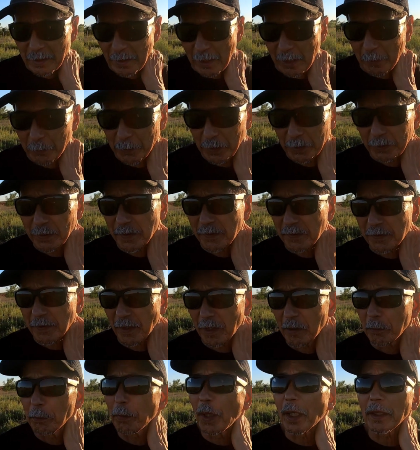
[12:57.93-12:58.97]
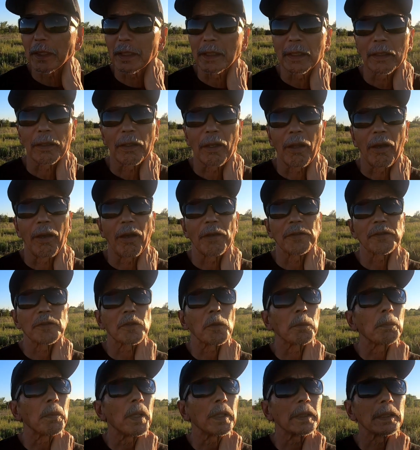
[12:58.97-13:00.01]
I mean, the same money, lots
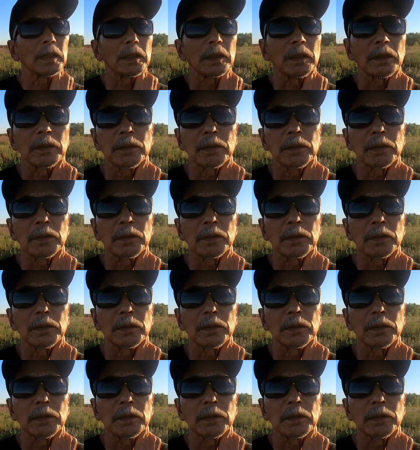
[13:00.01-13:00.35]
of money